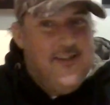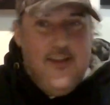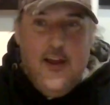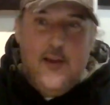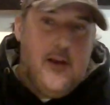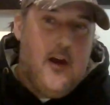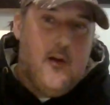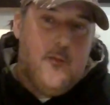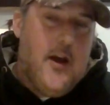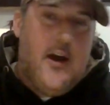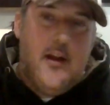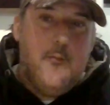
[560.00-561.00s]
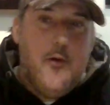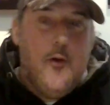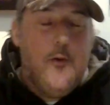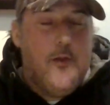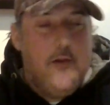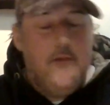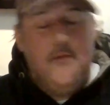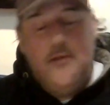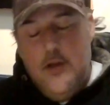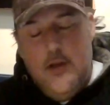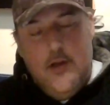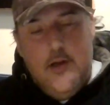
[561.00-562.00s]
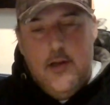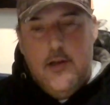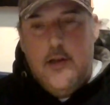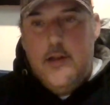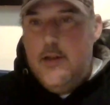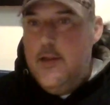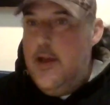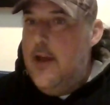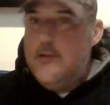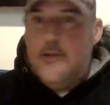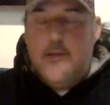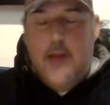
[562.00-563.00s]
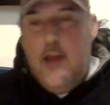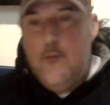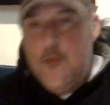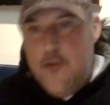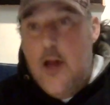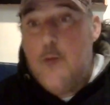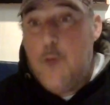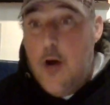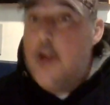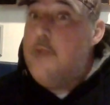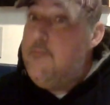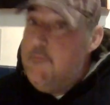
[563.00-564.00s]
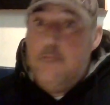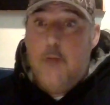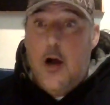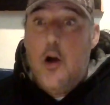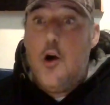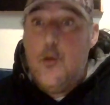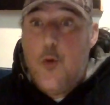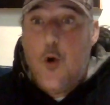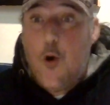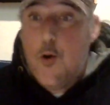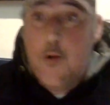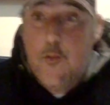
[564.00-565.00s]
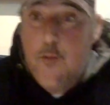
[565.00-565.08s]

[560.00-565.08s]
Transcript: Next time I was behind the booth, and that Sam is now my hunting partner.